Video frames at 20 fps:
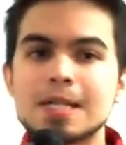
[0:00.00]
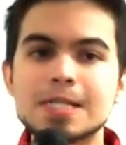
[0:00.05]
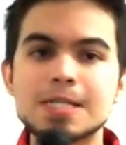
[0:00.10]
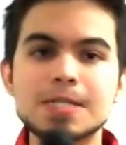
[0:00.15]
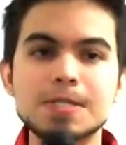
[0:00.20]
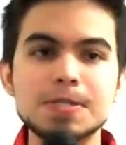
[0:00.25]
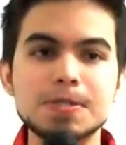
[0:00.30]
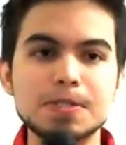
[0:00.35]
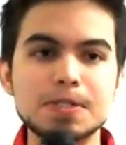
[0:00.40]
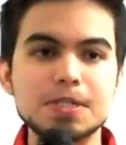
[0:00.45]

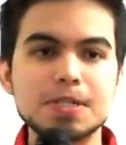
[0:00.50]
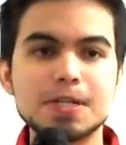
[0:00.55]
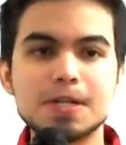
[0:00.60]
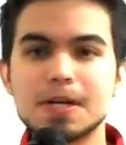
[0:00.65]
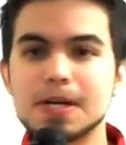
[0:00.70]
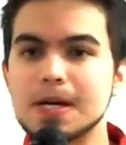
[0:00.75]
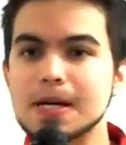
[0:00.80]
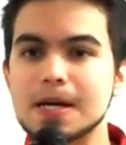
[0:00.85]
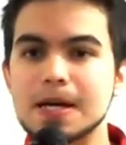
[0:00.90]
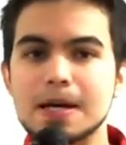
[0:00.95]
Shoot.
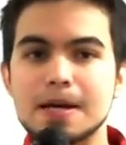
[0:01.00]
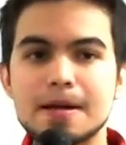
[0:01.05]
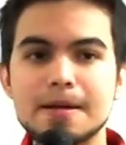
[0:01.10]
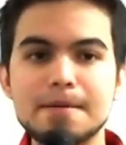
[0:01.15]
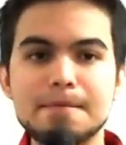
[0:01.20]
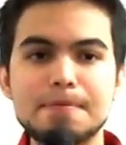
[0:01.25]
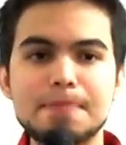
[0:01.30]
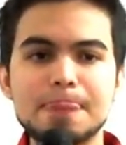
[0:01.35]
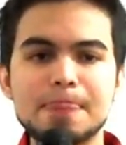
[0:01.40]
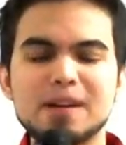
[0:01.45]

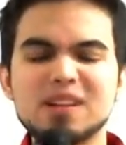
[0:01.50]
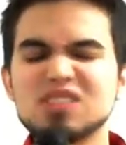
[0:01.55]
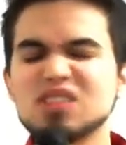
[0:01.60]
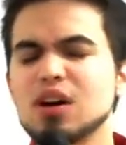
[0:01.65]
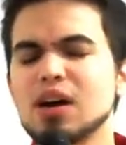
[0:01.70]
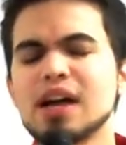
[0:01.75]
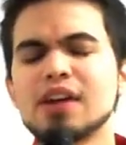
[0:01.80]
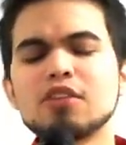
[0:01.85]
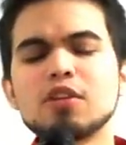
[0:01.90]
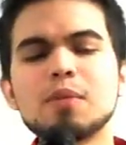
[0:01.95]
Uh,
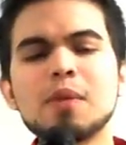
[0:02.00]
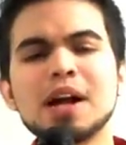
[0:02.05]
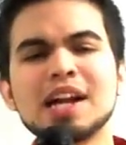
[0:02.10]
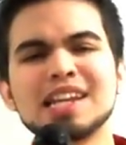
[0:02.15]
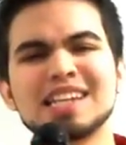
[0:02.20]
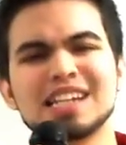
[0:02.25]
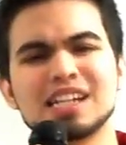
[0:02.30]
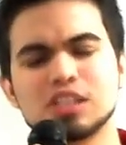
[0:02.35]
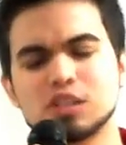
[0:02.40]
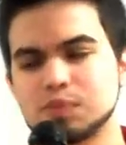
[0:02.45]
no,
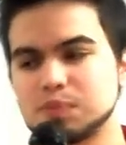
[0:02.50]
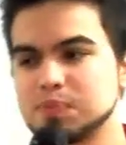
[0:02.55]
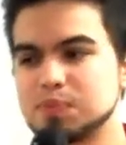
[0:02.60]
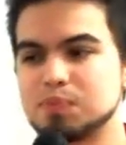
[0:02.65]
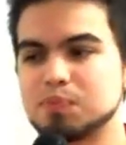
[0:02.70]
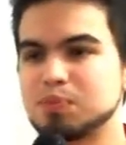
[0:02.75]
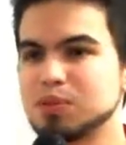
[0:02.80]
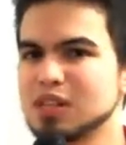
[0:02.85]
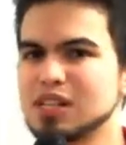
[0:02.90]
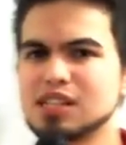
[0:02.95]
everybody just
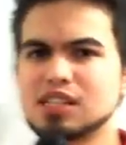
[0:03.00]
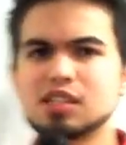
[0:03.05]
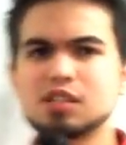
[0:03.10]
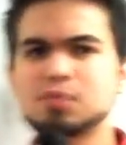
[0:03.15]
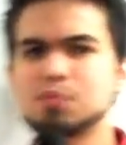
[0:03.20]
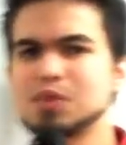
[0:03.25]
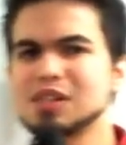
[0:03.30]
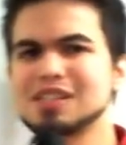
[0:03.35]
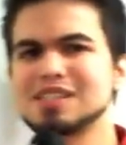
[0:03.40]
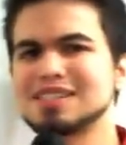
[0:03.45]

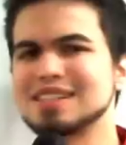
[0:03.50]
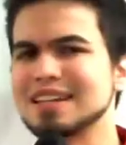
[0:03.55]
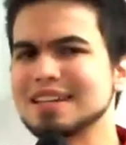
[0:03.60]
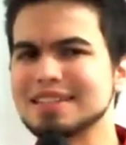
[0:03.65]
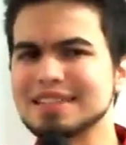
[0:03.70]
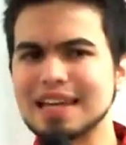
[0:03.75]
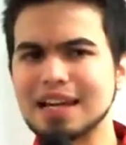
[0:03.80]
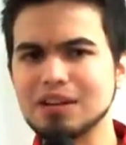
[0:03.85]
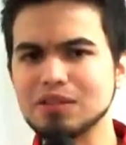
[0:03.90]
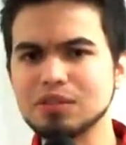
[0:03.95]
please, please
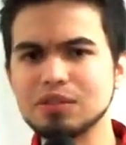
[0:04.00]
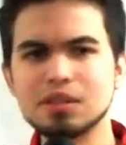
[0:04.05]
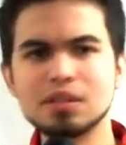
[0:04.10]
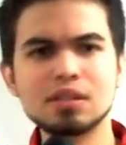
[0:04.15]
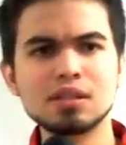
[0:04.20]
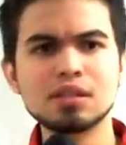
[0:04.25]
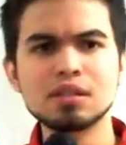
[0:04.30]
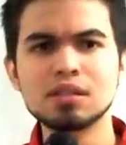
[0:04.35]
sit down.